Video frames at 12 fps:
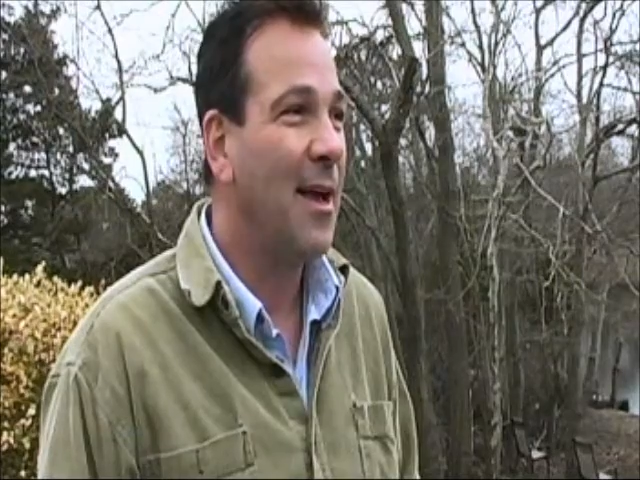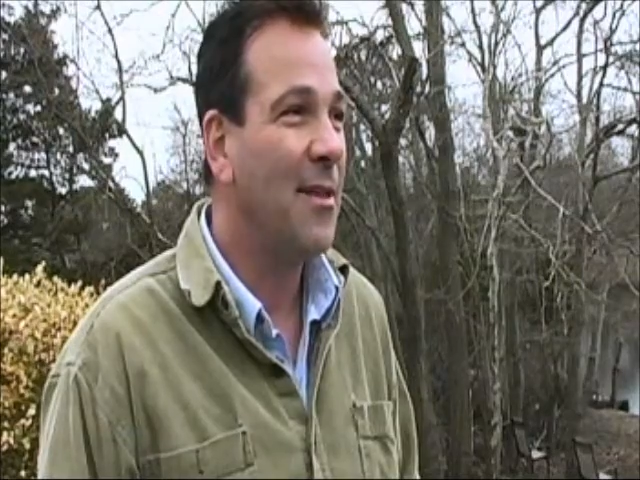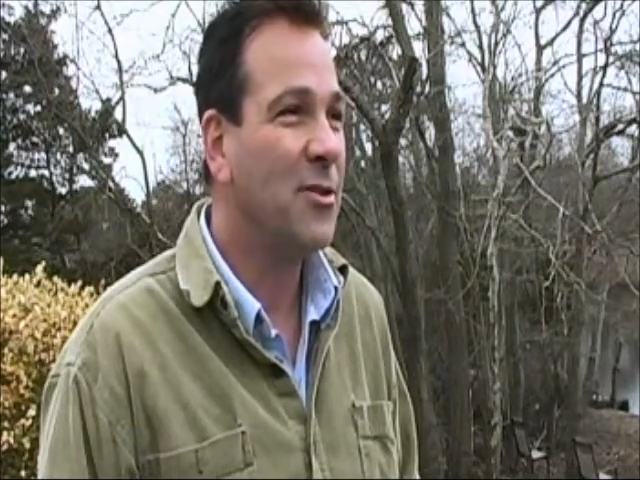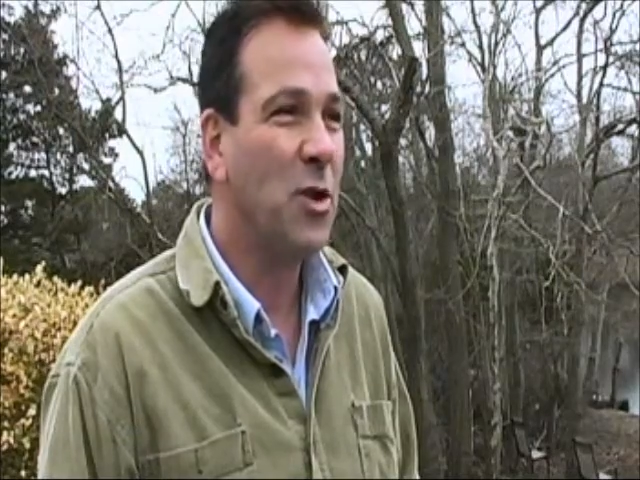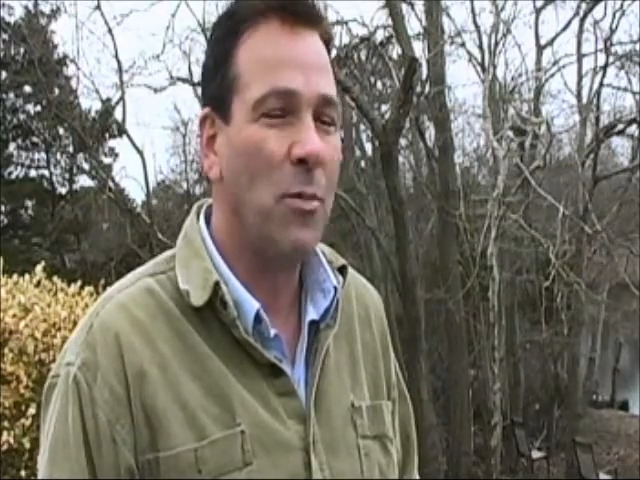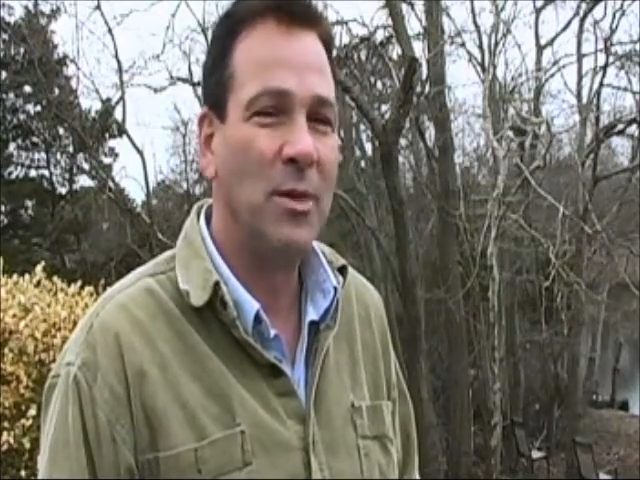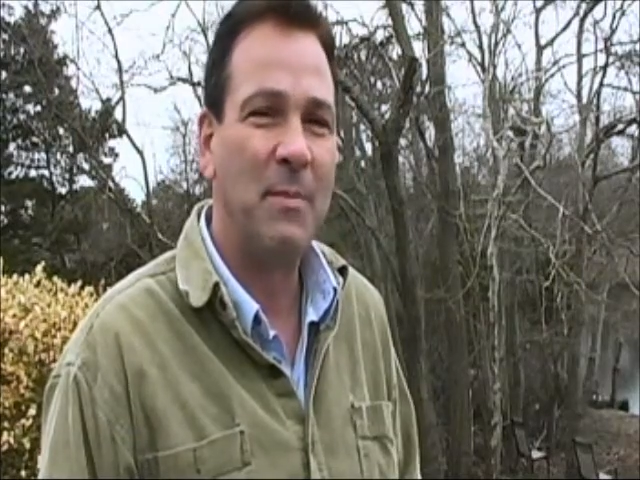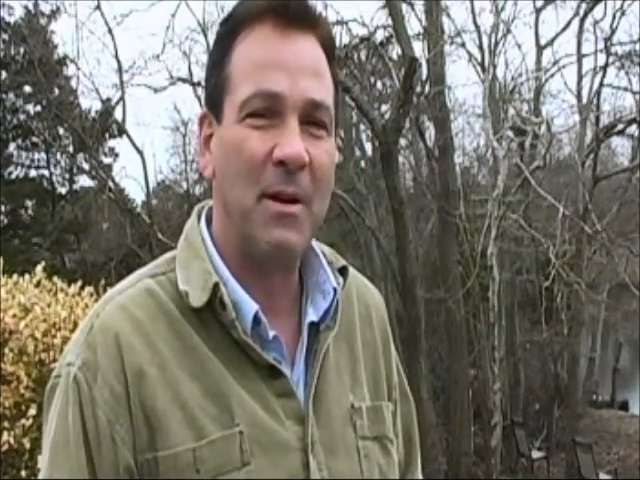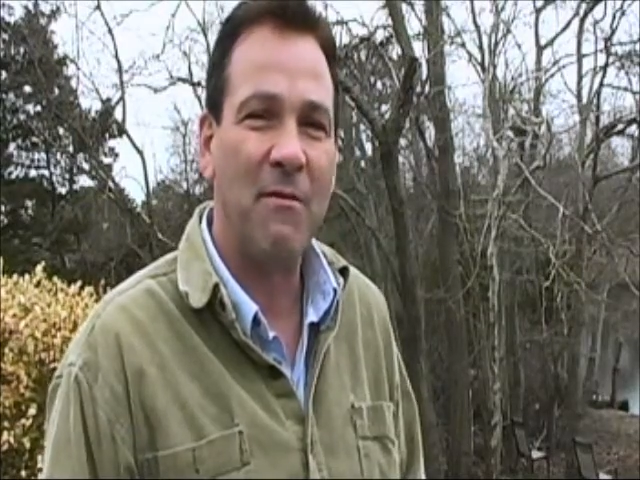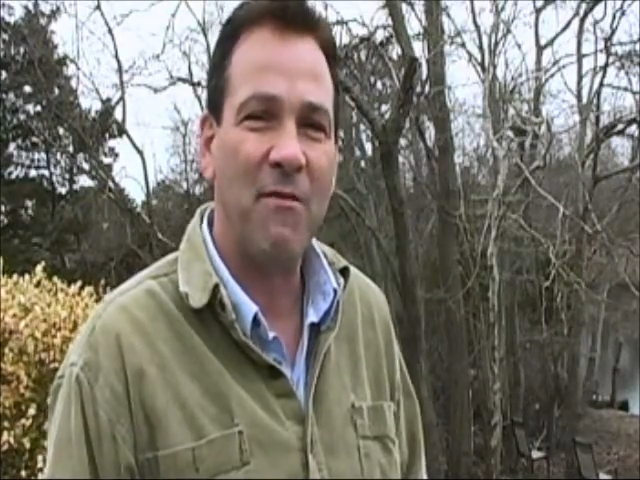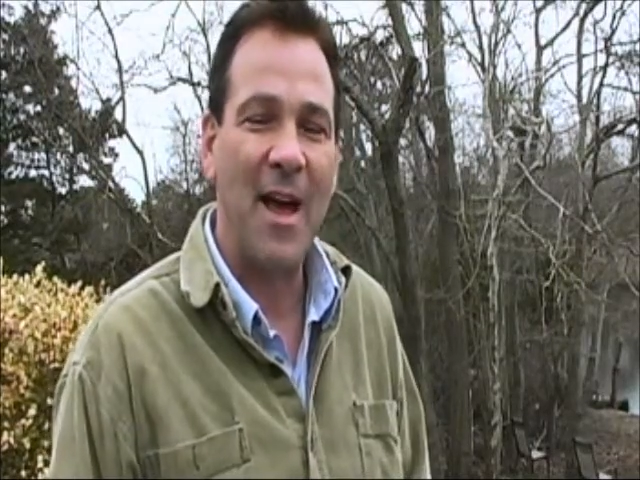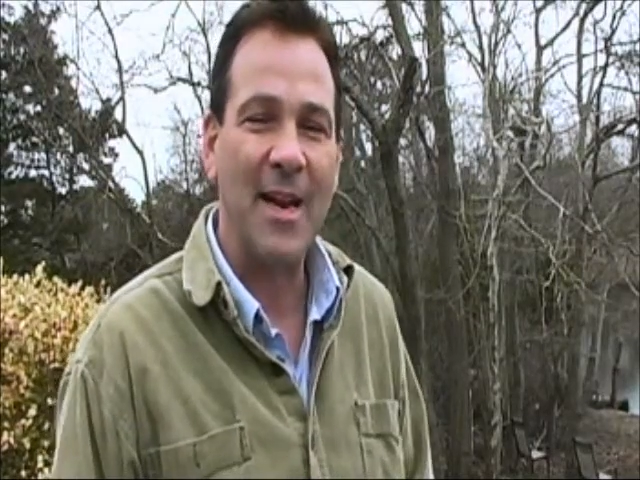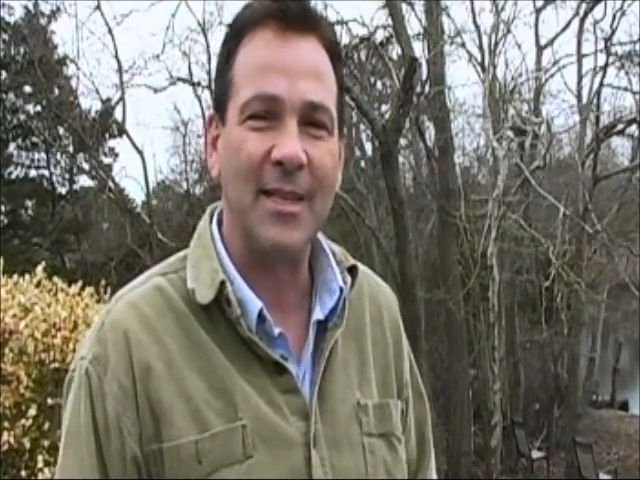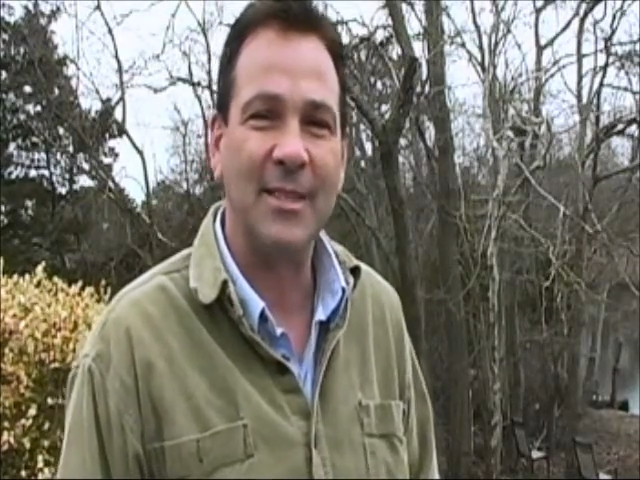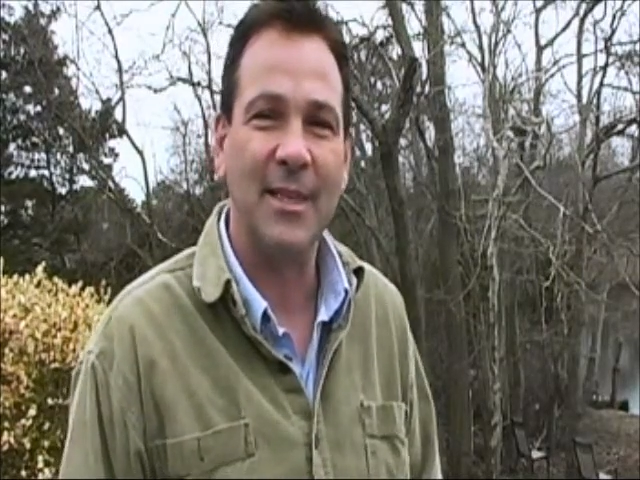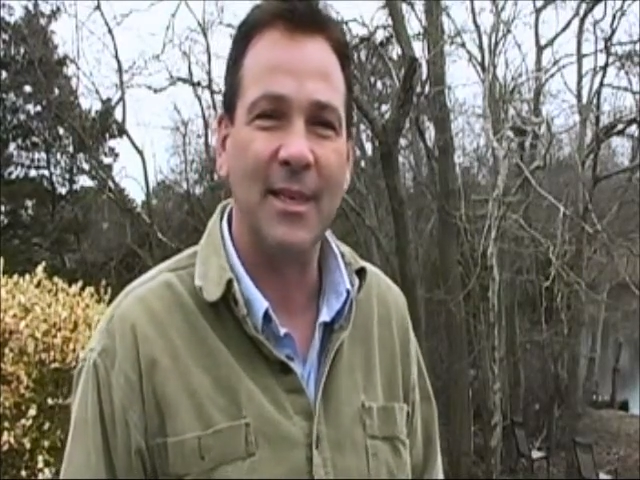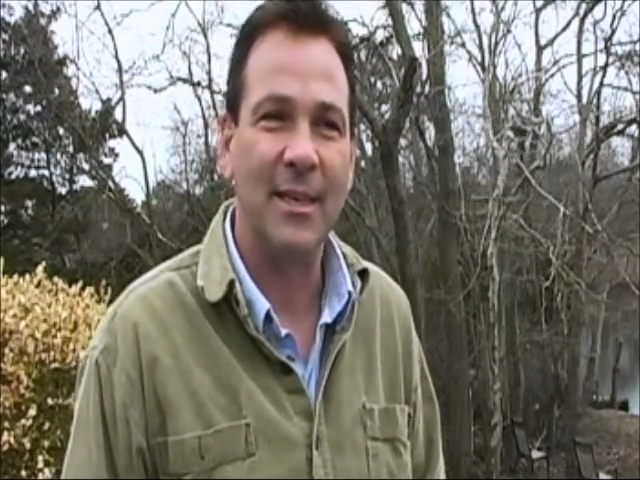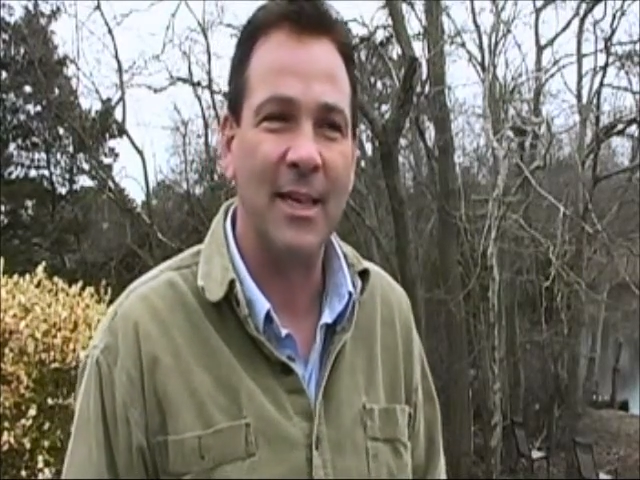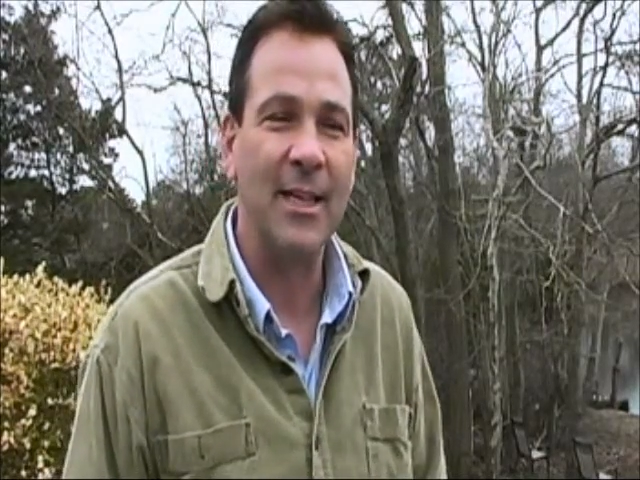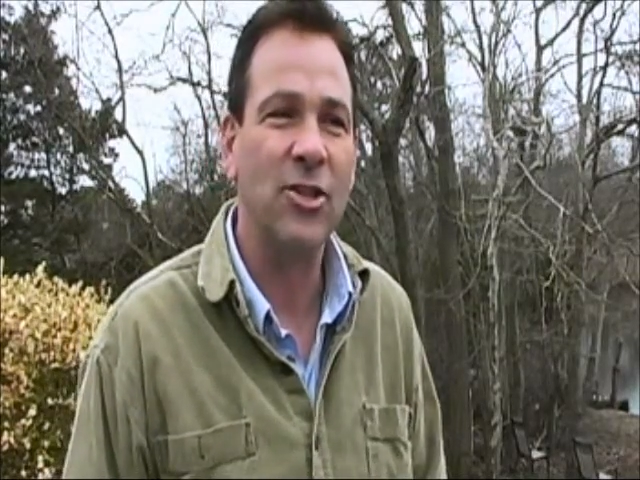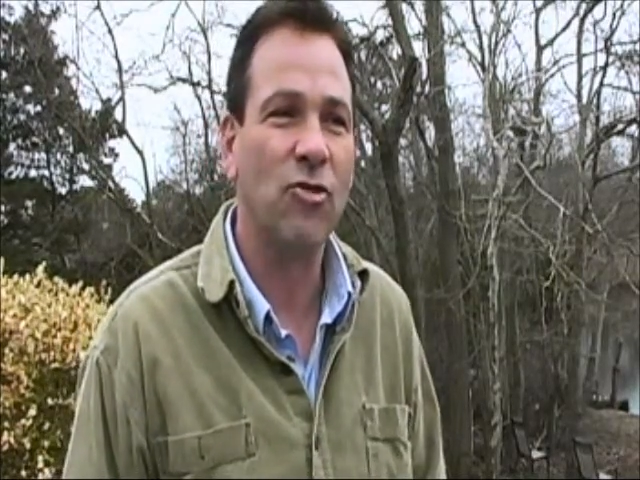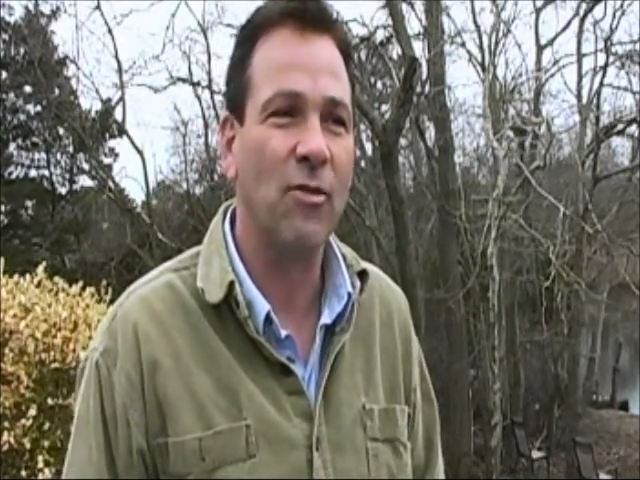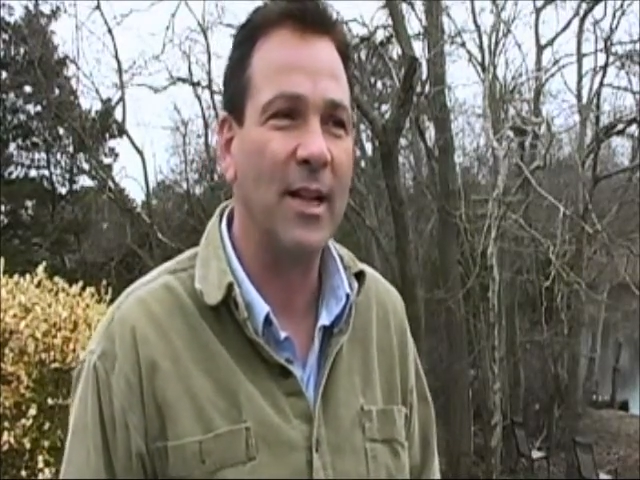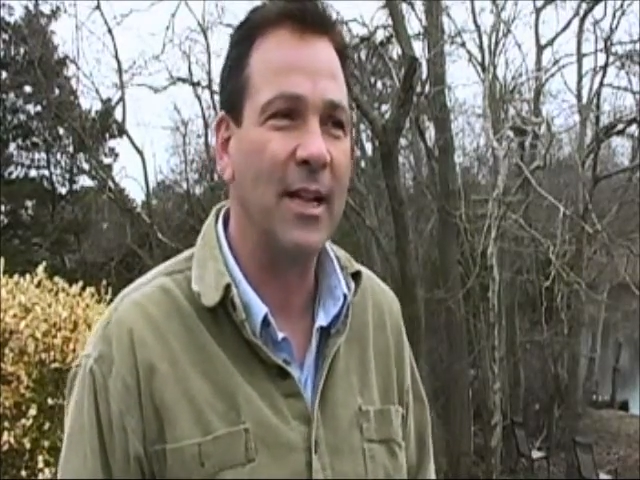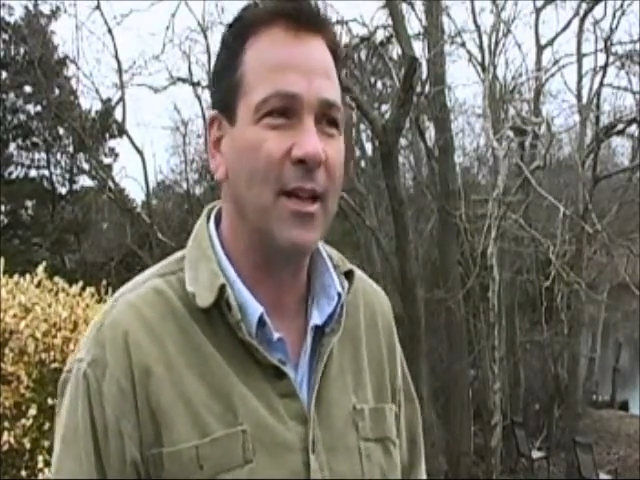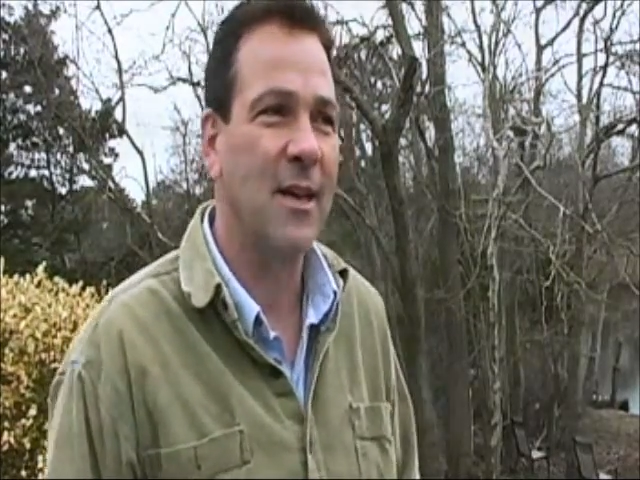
there's always been a fantasy, an intrigue